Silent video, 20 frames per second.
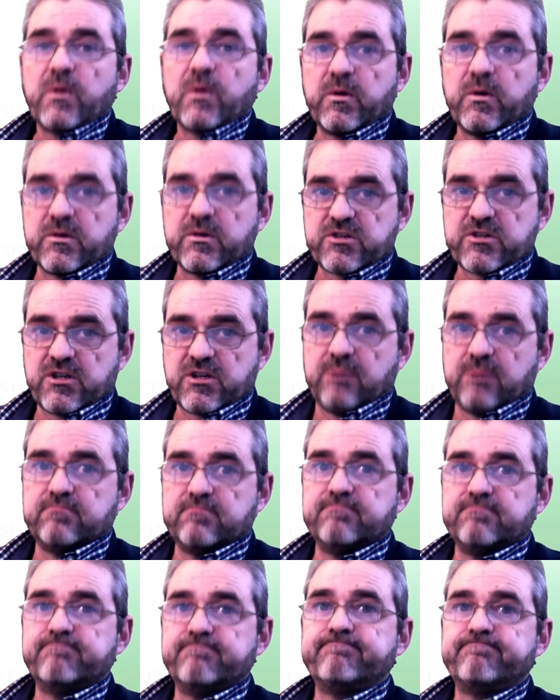or
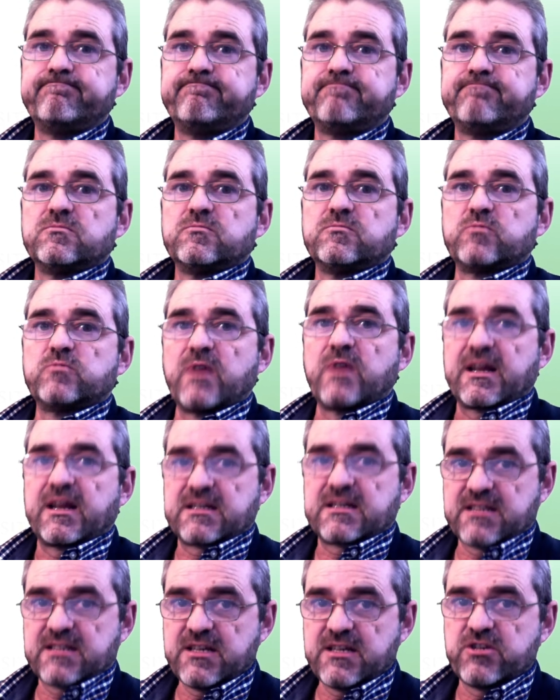some
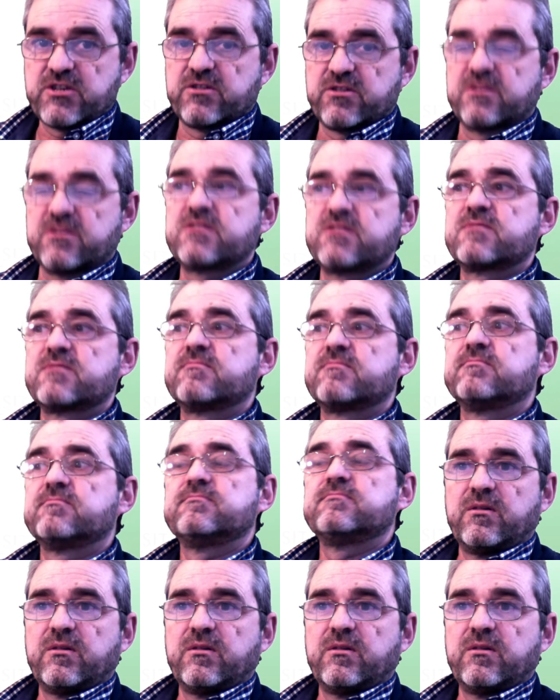relaxations